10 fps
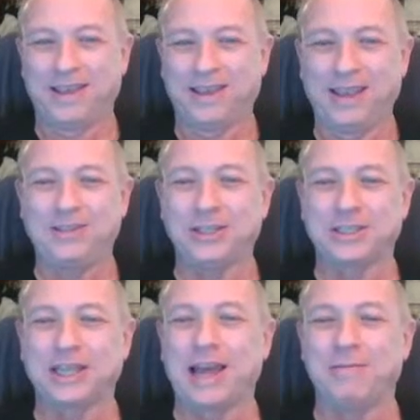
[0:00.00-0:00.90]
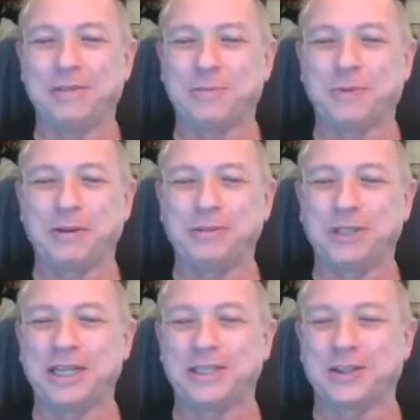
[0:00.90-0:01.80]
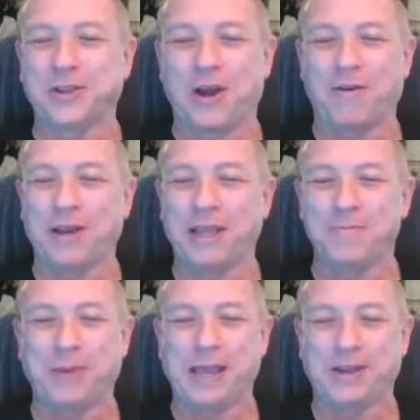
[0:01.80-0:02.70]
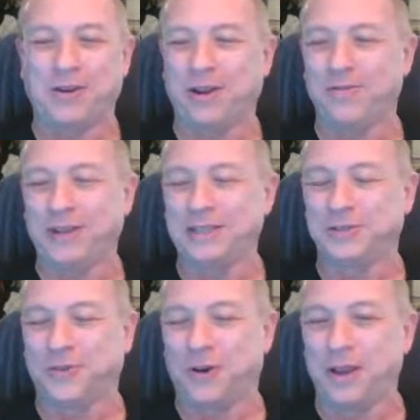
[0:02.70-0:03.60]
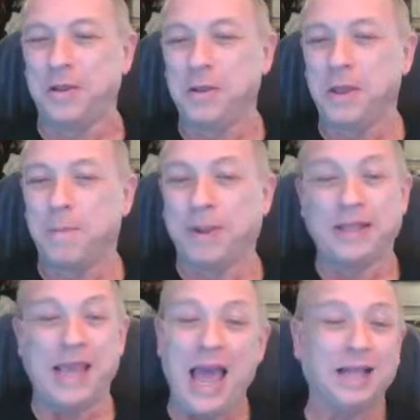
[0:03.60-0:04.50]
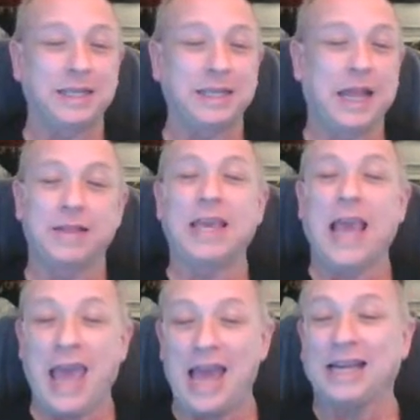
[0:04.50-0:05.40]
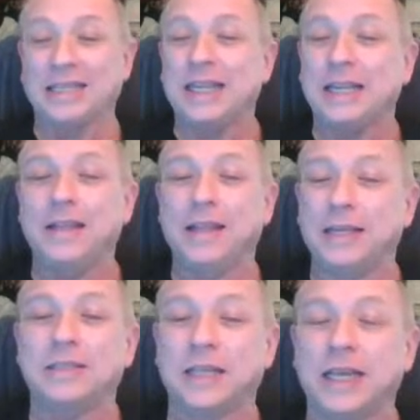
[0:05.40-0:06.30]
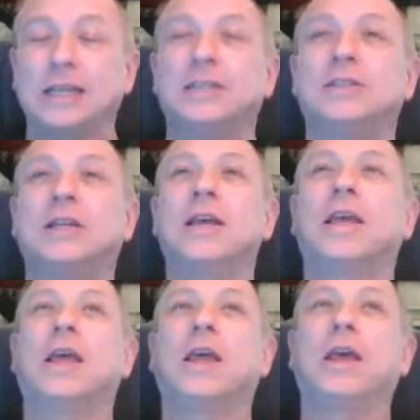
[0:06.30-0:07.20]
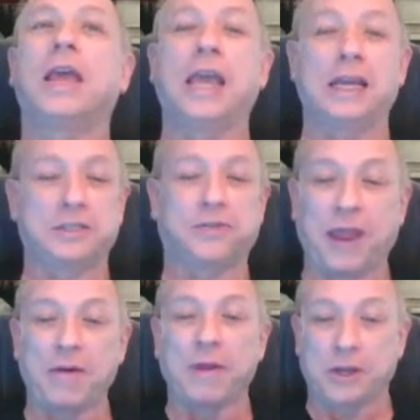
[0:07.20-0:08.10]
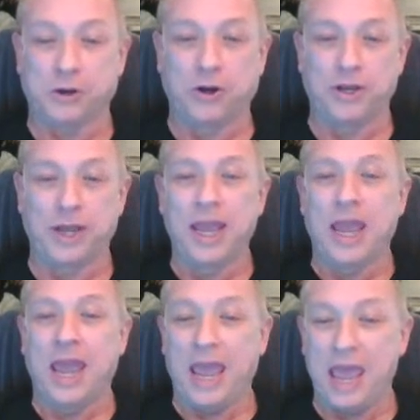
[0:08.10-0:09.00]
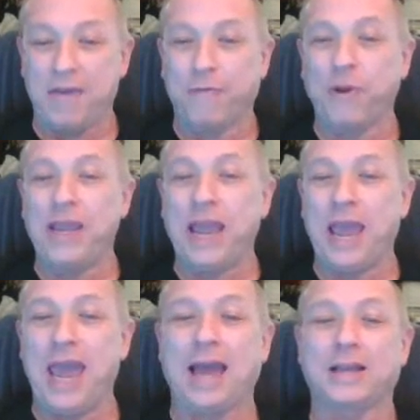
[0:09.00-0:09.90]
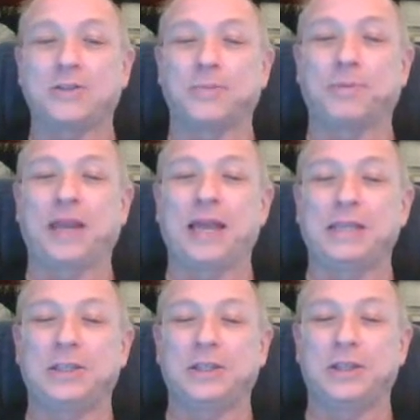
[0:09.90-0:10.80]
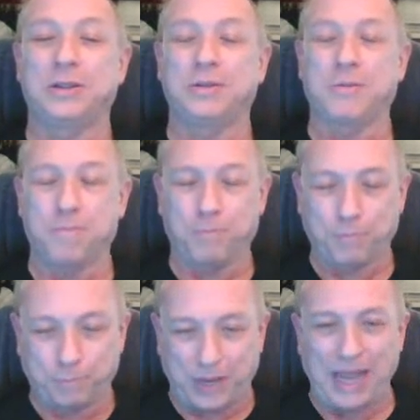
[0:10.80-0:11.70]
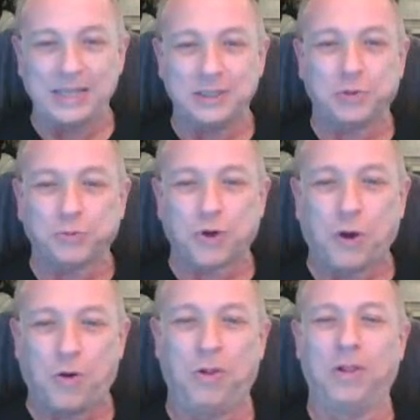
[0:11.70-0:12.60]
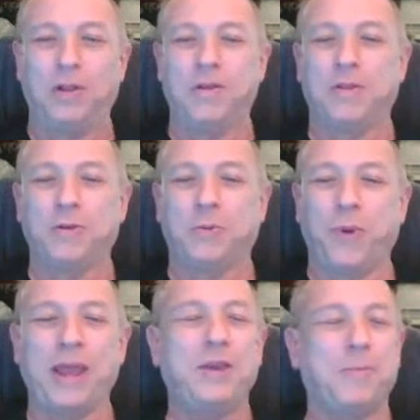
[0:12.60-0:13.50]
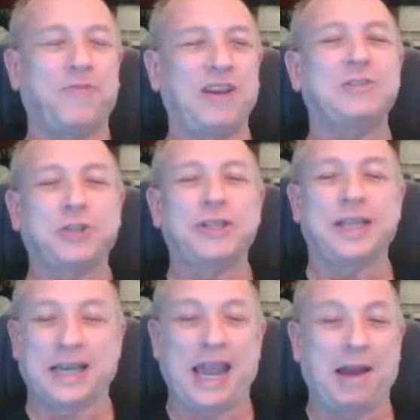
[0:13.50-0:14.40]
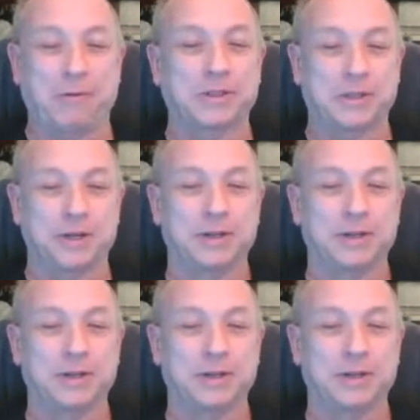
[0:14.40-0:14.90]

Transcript: He just loves abusing his authority and picking on Vince Vaughn. But the acting in this is very good. Every actor plays the role the way you vision the character.